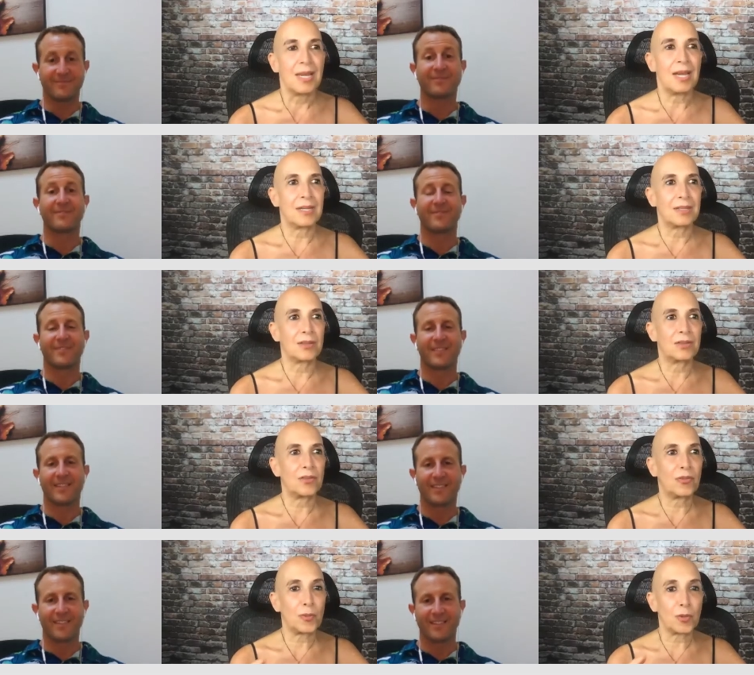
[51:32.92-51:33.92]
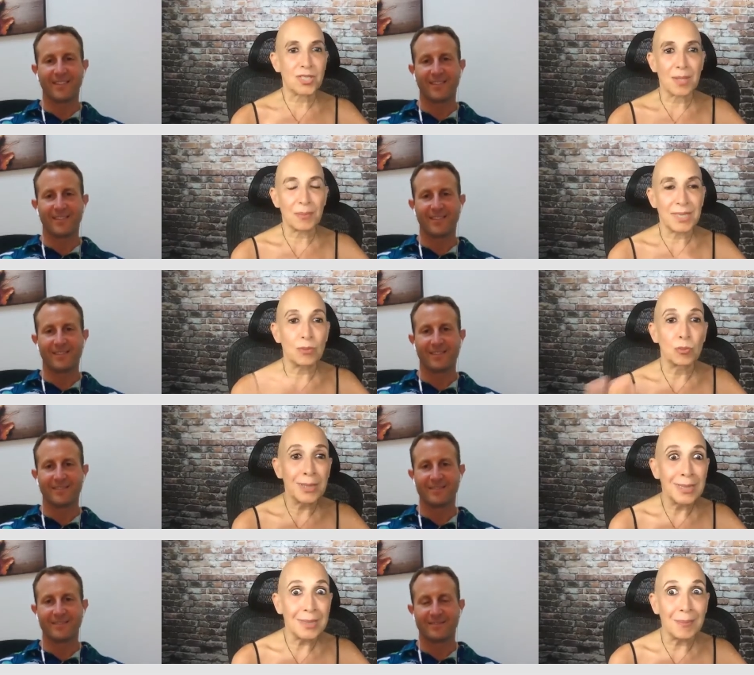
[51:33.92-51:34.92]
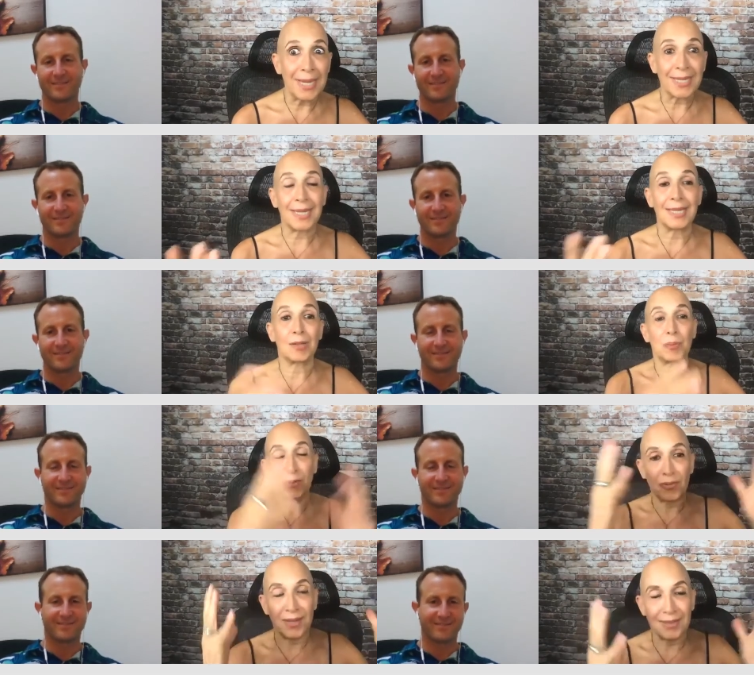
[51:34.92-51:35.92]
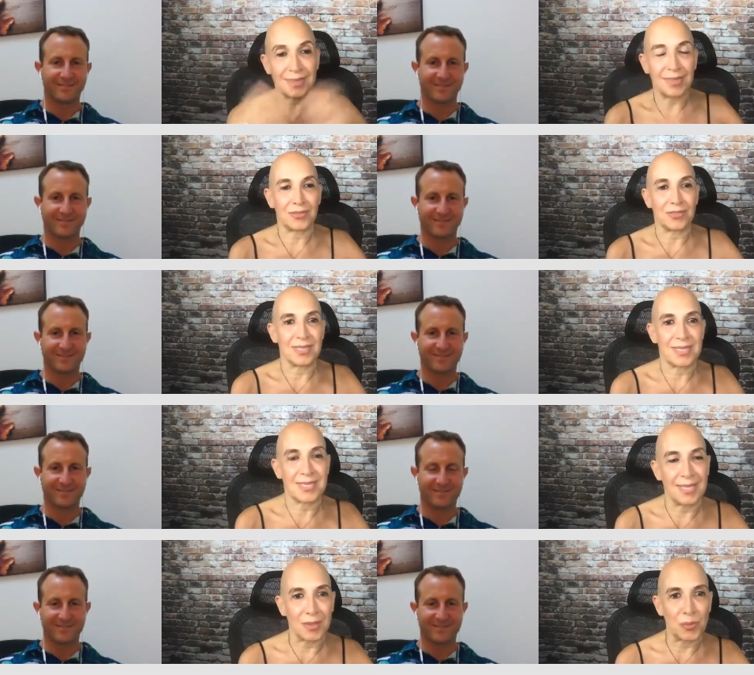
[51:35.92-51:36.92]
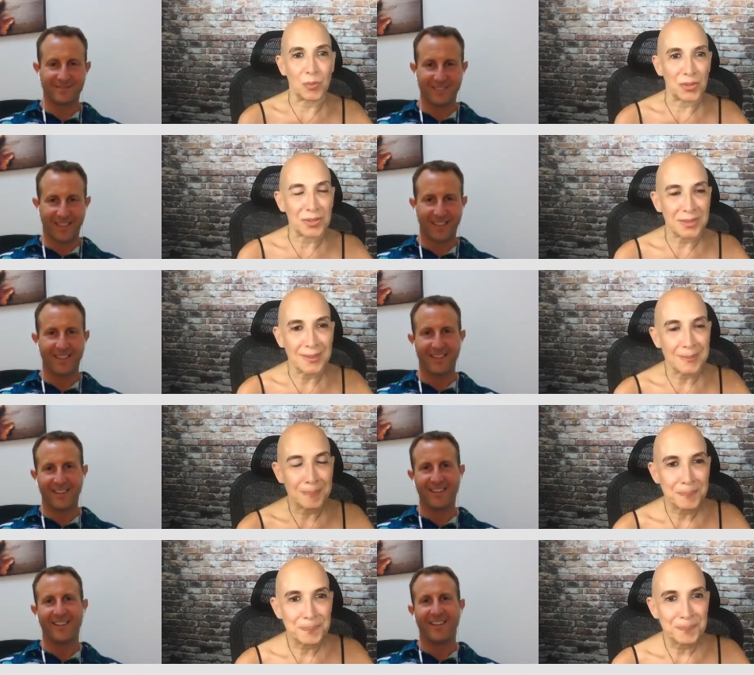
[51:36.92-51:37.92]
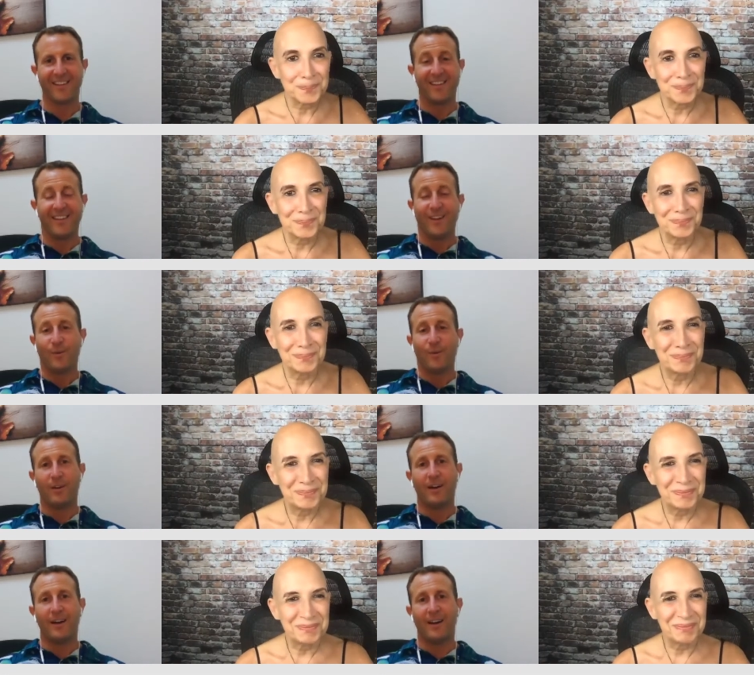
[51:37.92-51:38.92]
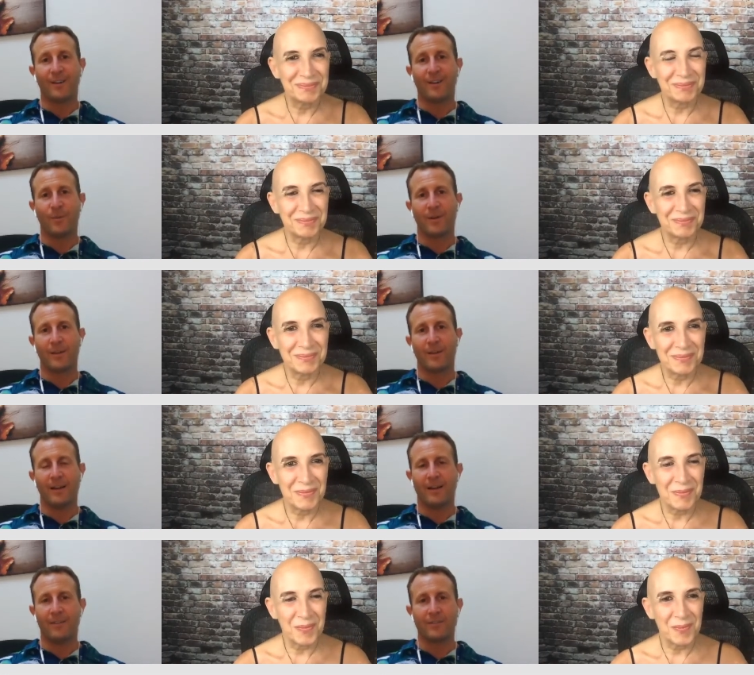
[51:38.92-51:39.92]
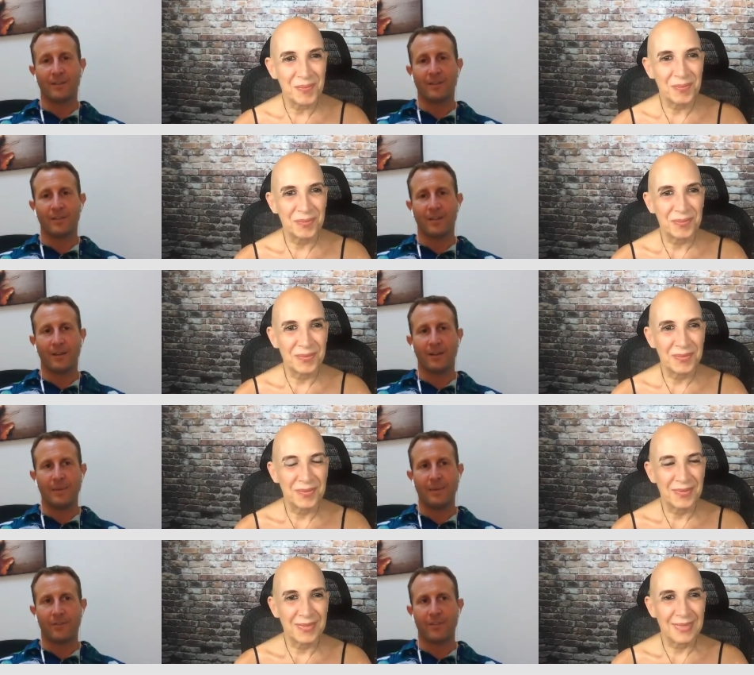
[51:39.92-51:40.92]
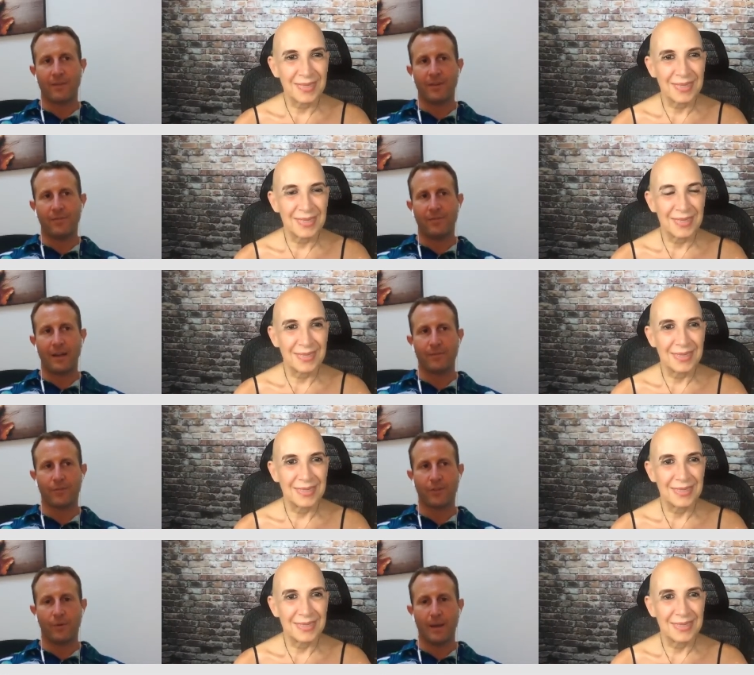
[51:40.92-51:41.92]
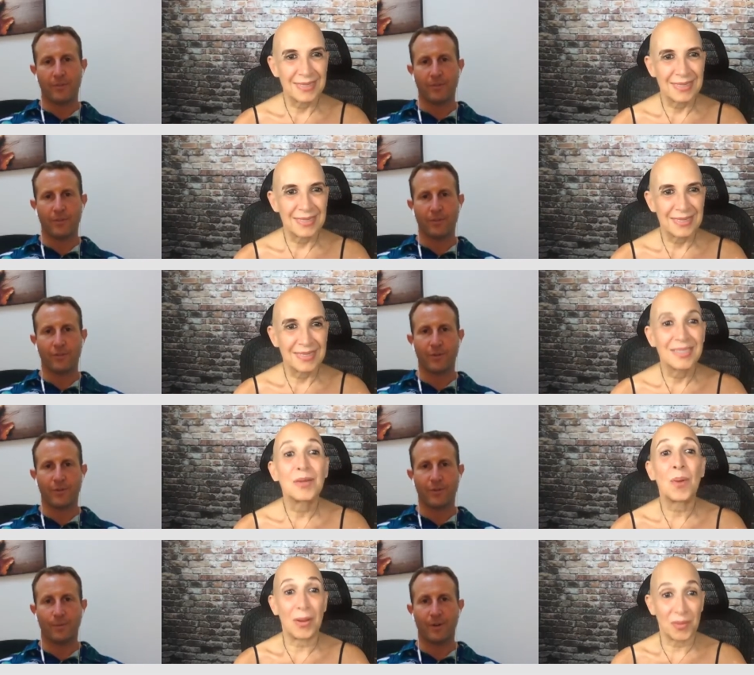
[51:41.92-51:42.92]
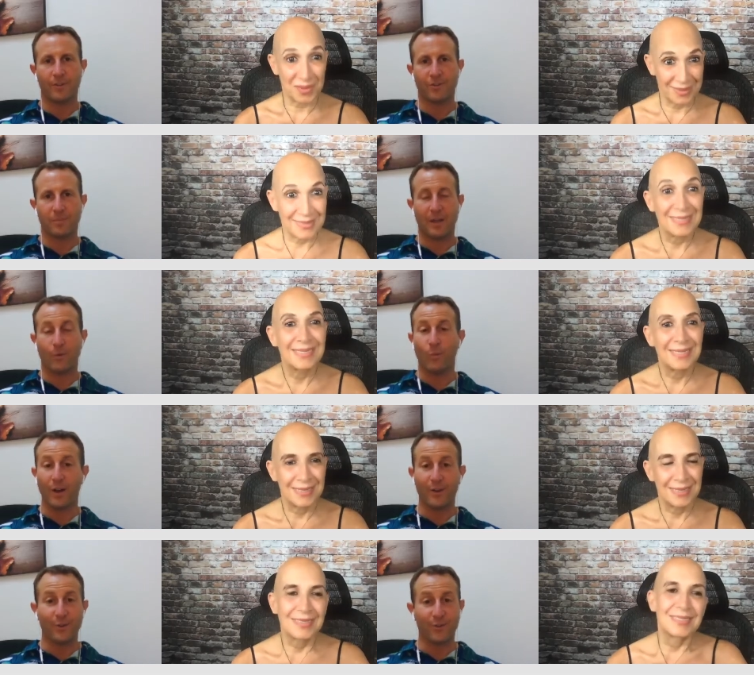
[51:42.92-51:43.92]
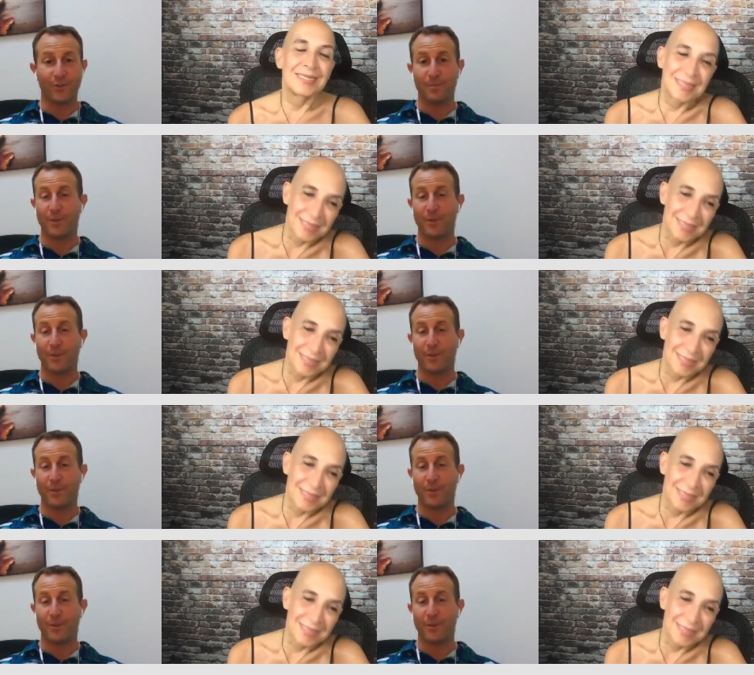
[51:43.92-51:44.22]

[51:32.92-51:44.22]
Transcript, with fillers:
Speaker 1: uh, for somebody really making a profound difference in the world?
Speaker 2: Well, I don't want to. I've done like uh, about 75 or so episodes, so I don't want to just pick one who's the most